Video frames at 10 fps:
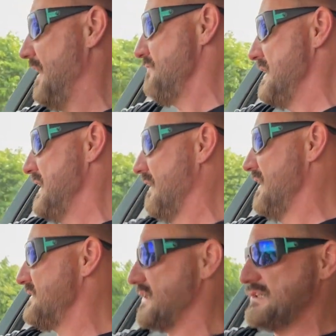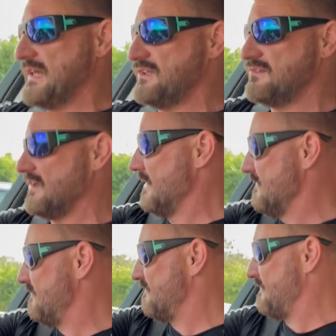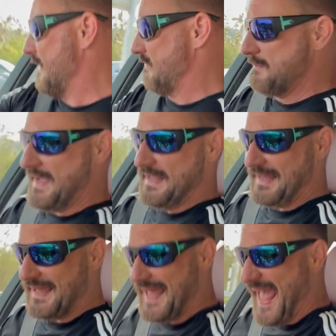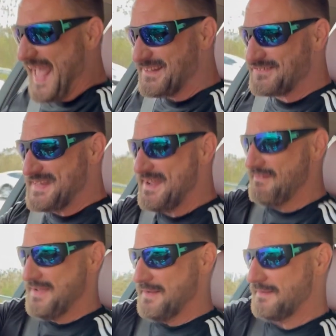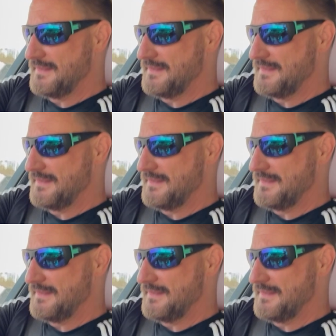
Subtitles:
realised actually has so photochromatic exterior